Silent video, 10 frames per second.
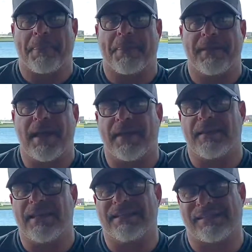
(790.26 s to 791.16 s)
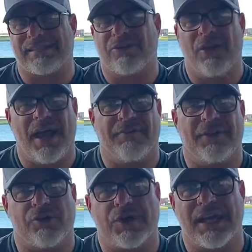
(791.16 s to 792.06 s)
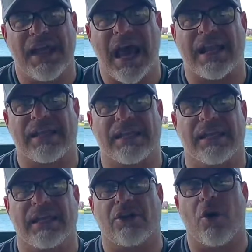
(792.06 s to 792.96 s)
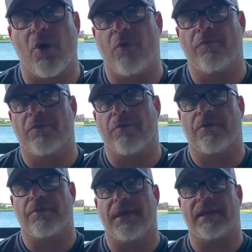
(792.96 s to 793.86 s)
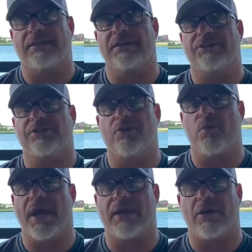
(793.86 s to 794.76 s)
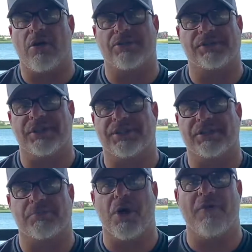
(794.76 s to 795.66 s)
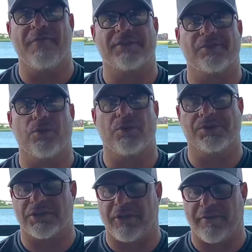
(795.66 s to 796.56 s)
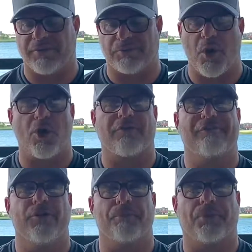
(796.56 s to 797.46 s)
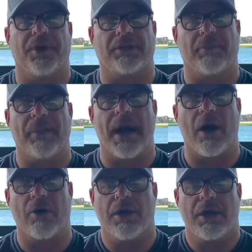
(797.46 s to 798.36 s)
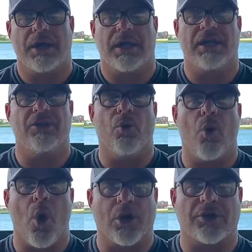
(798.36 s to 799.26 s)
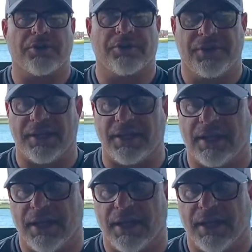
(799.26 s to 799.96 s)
yet it's still heavy. You cannot get over that additional weight on such a small vessel with such a smaller footprint at the bow in the water. The